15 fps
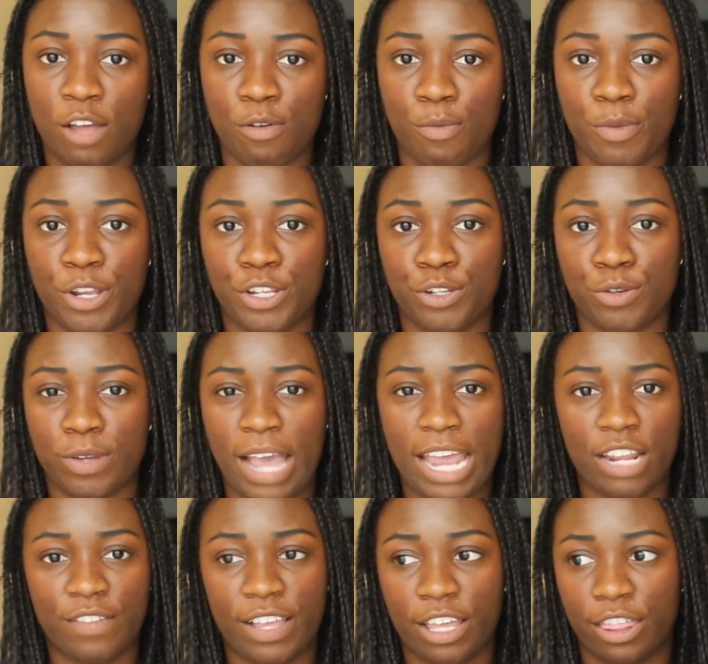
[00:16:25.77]
When we do
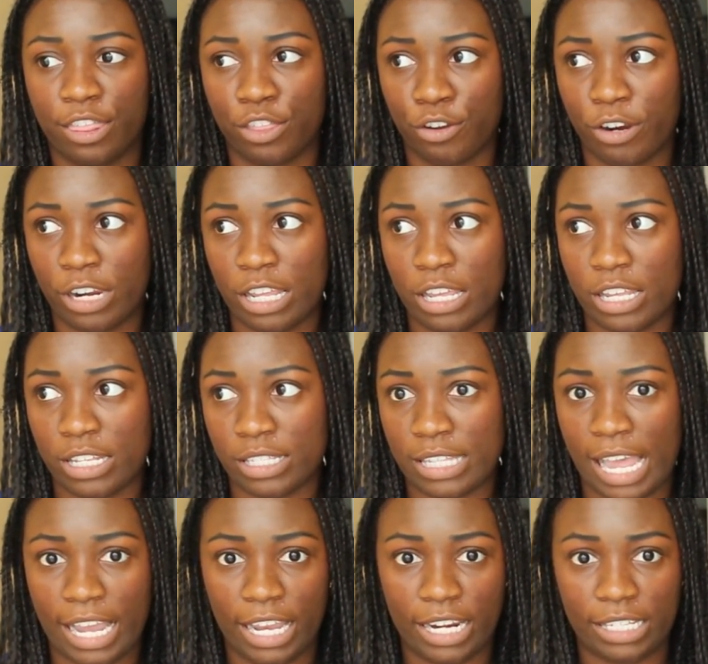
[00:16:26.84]
kind of like a 30
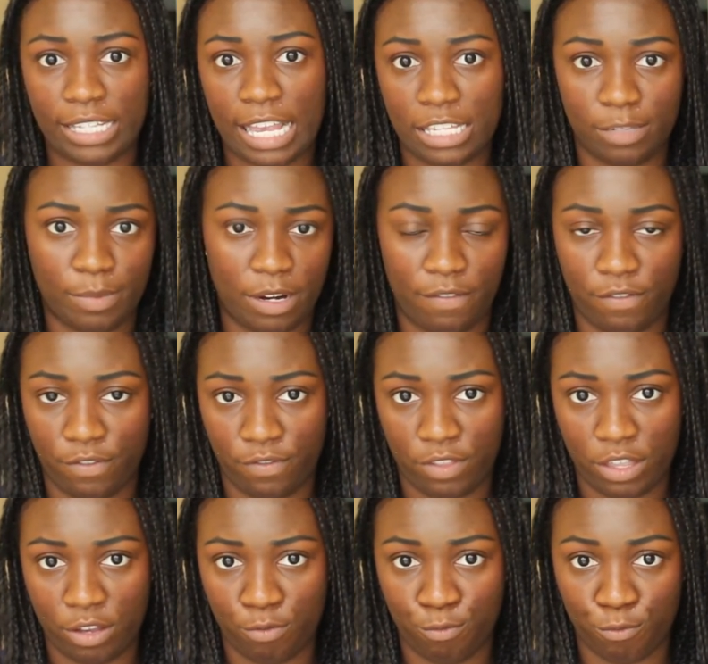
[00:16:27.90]
second assessment of
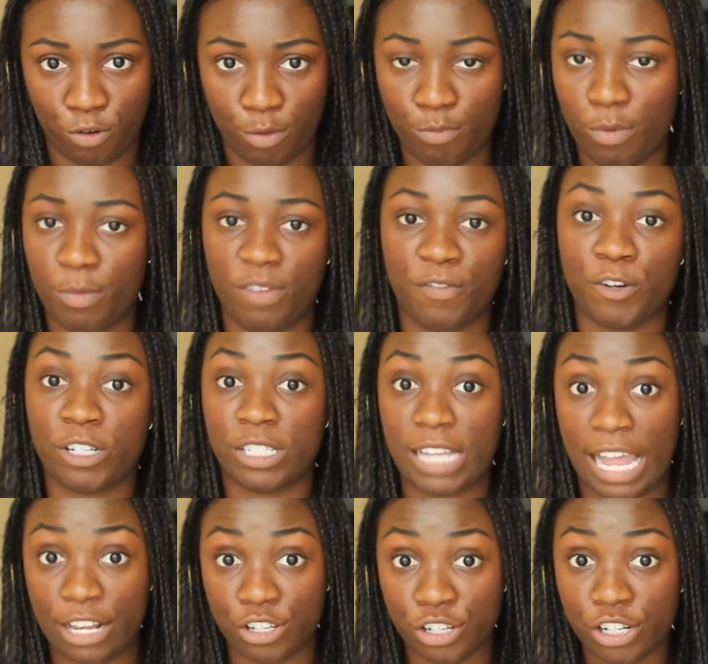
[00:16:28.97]
the room when we first
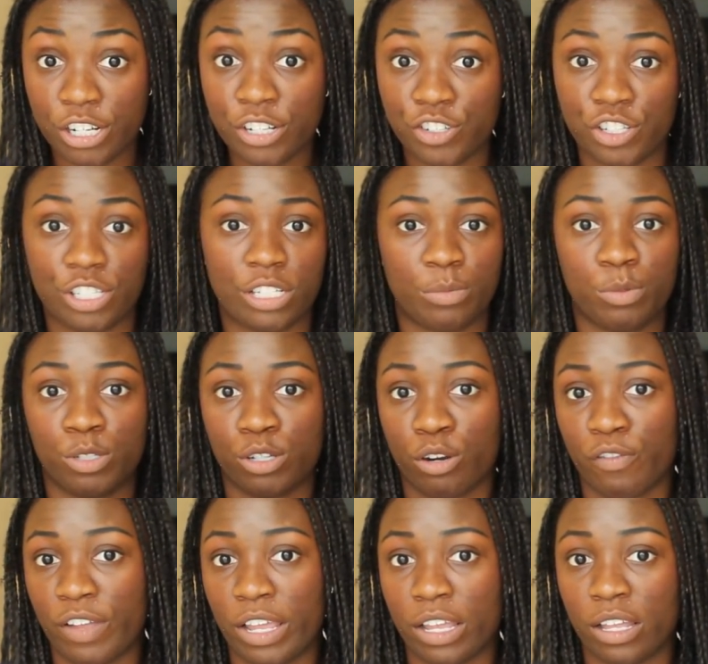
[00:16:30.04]
enter, just
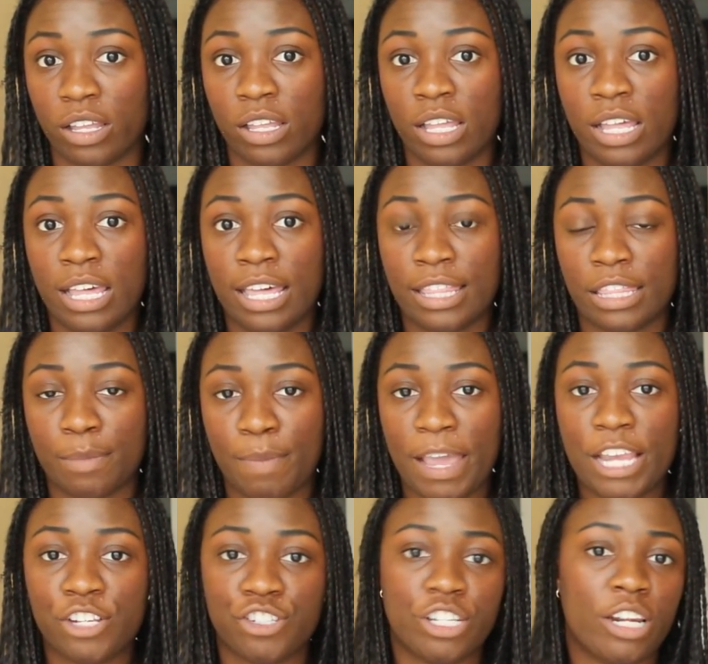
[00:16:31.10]
observing the
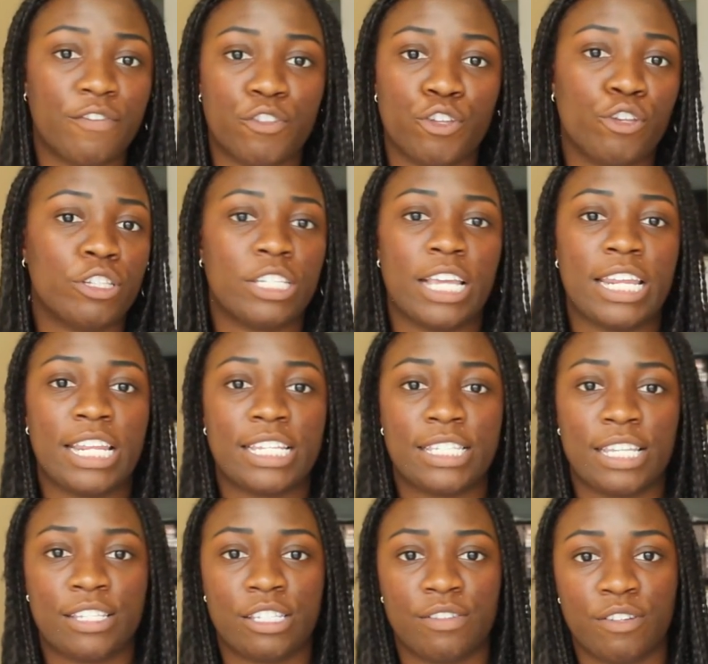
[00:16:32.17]
patient, if they're using any
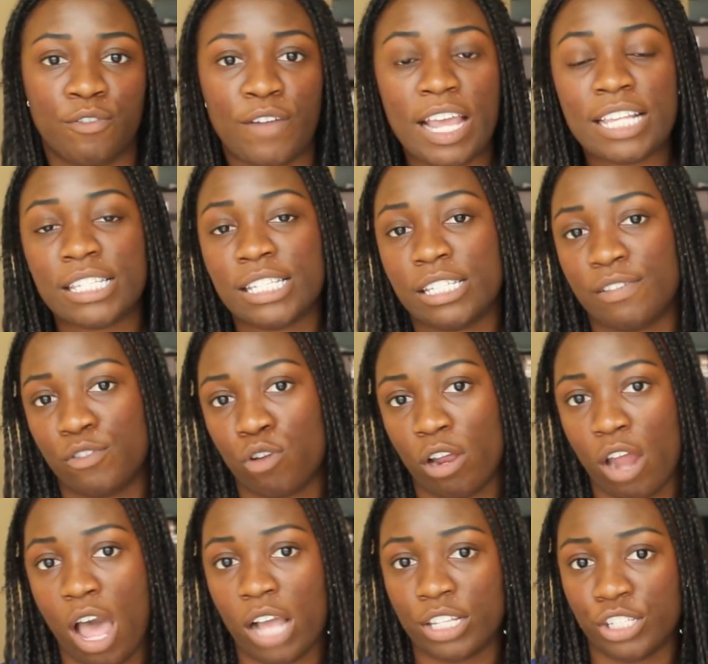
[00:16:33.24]
assistive devices, if they're
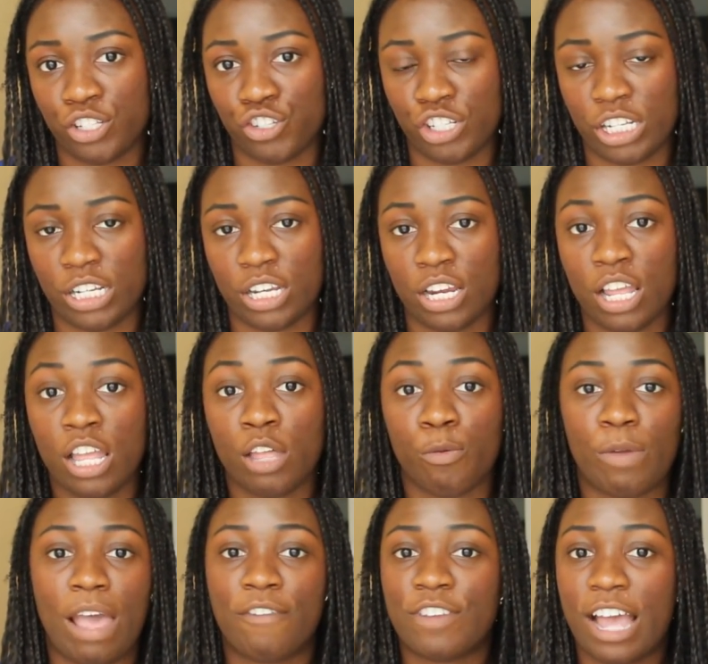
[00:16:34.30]
on oxygen,
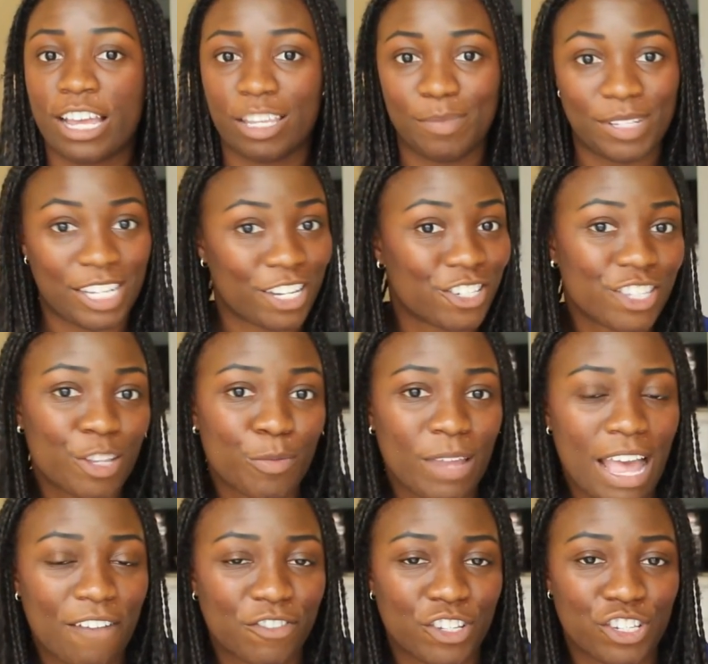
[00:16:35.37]
we have documentation that we
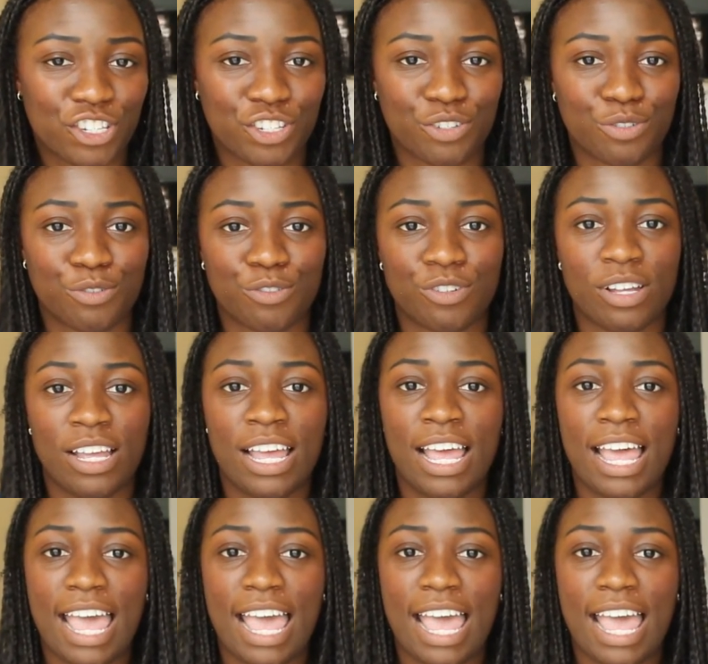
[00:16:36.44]
have to do.